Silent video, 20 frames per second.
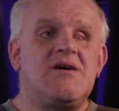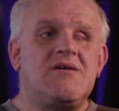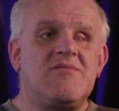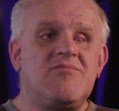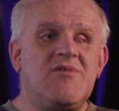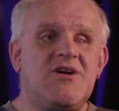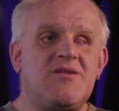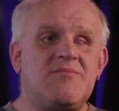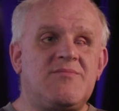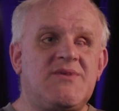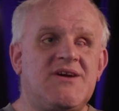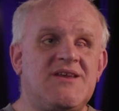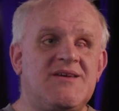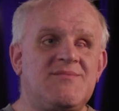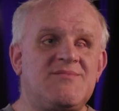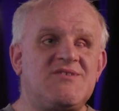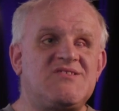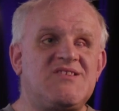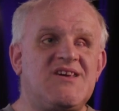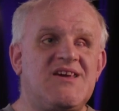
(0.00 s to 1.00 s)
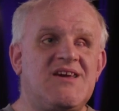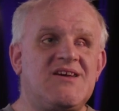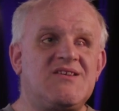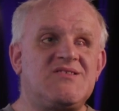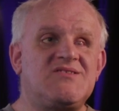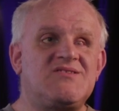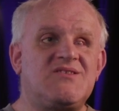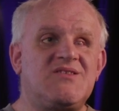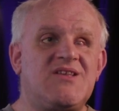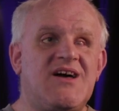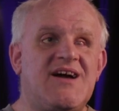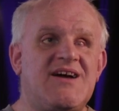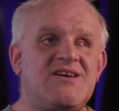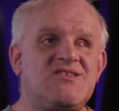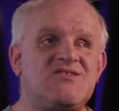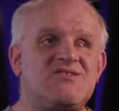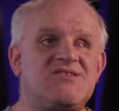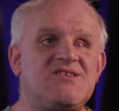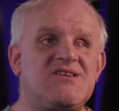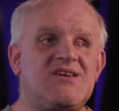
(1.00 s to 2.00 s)
Well, my name is Hans
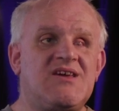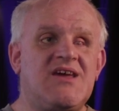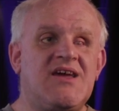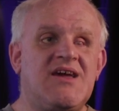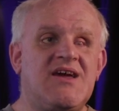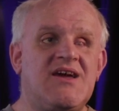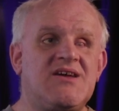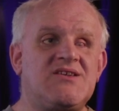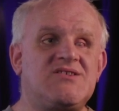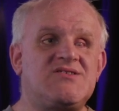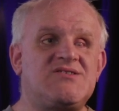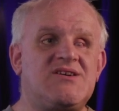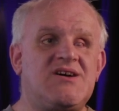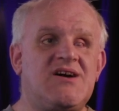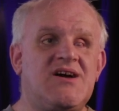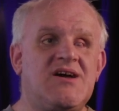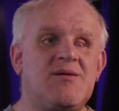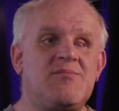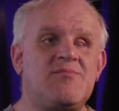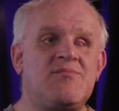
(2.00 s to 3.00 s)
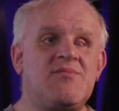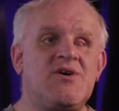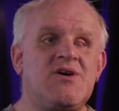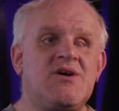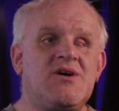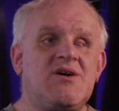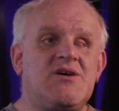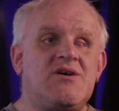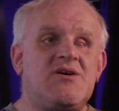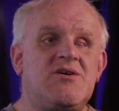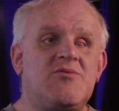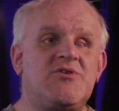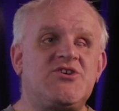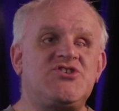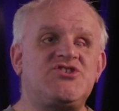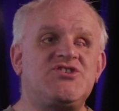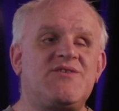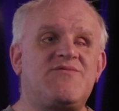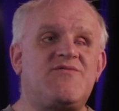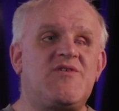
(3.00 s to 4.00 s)
Last, and I'm
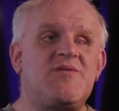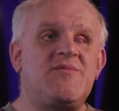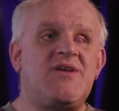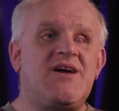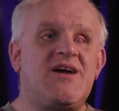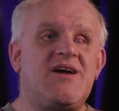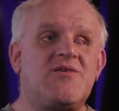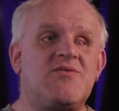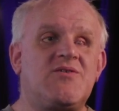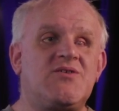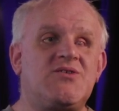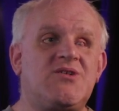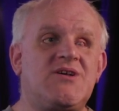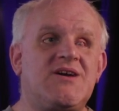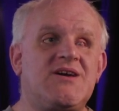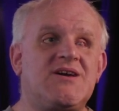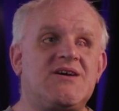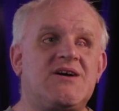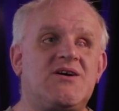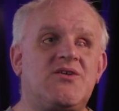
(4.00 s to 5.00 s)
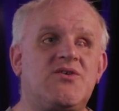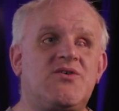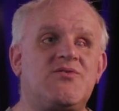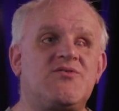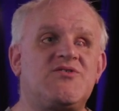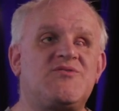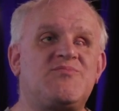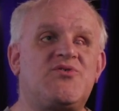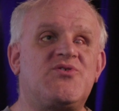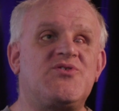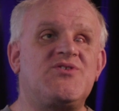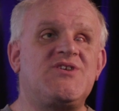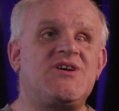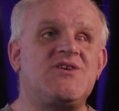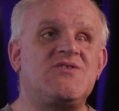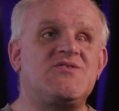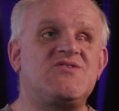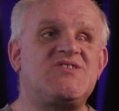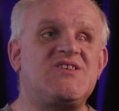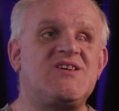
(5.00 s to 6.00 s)
originally from Niagara-on-the-Lake, although I was born
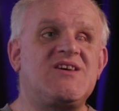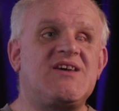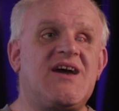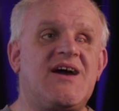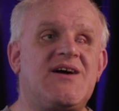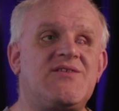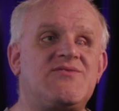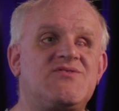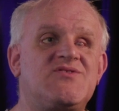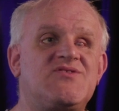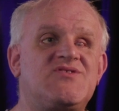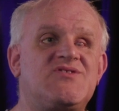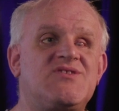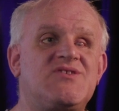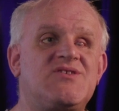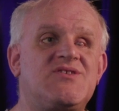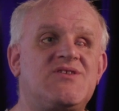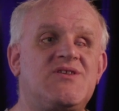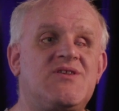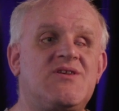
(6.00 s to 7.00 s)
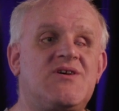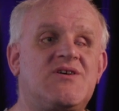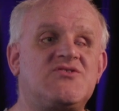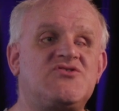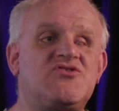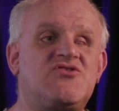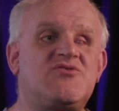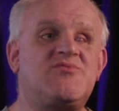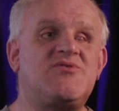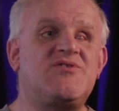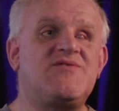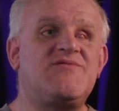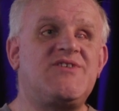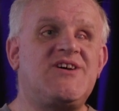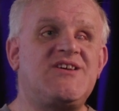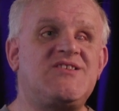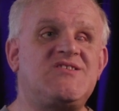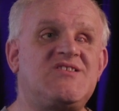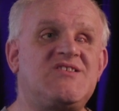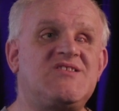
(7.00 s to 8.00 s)
here in St. Catharines in October of
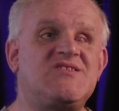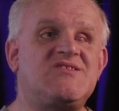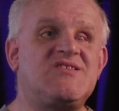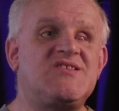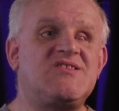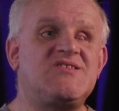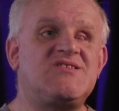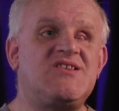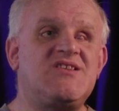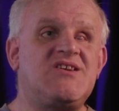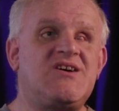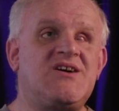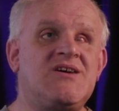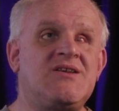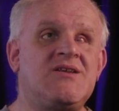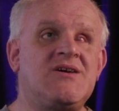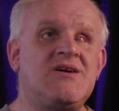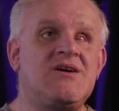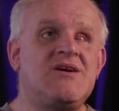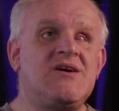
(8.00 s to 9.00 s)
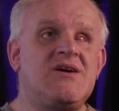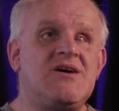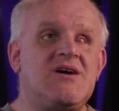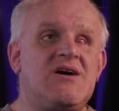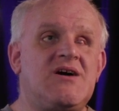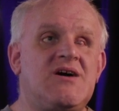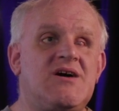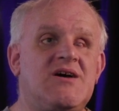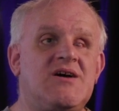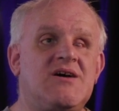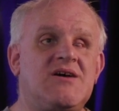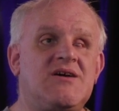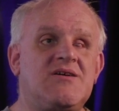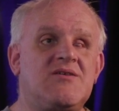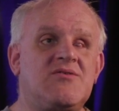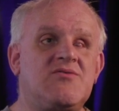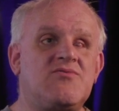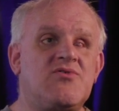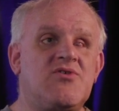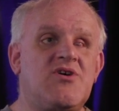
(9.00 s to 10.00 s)
1969.
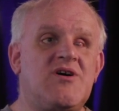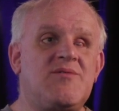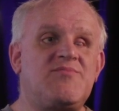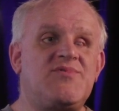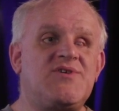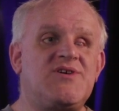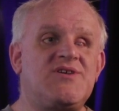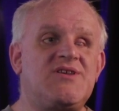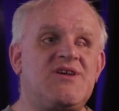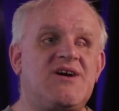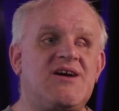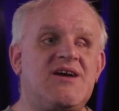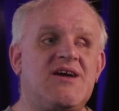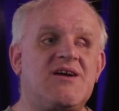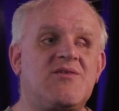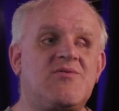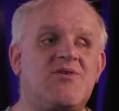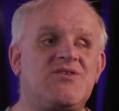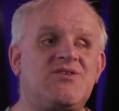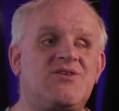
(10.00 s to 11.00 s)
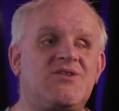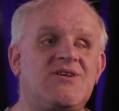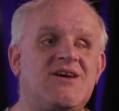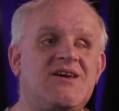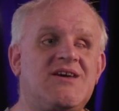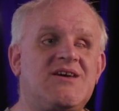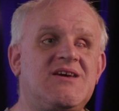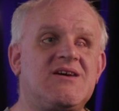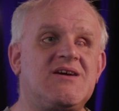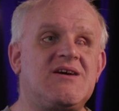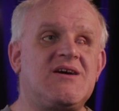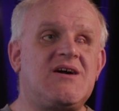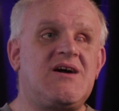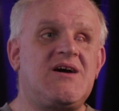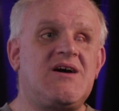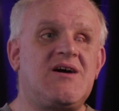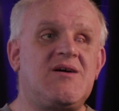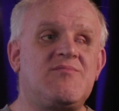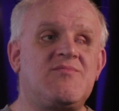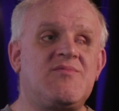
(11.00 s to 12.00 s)
I grew up in Niagara-on-the-Lake,
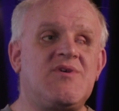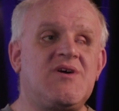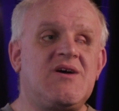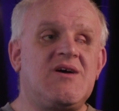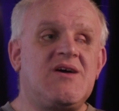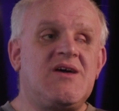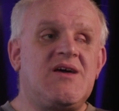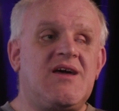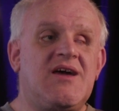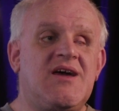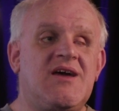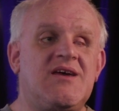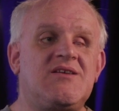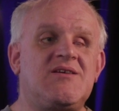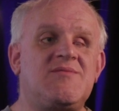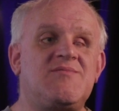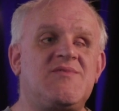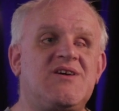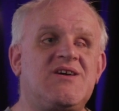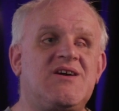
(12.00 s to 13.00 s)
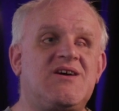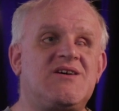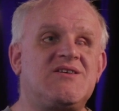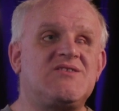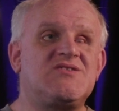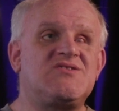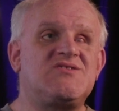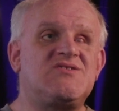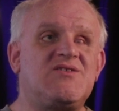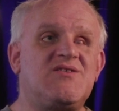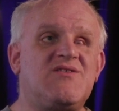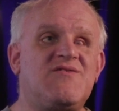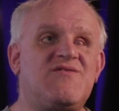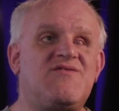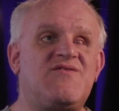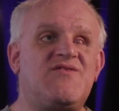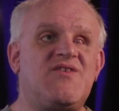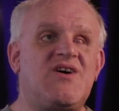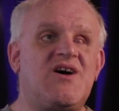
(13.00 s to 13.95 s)
and am the youngest of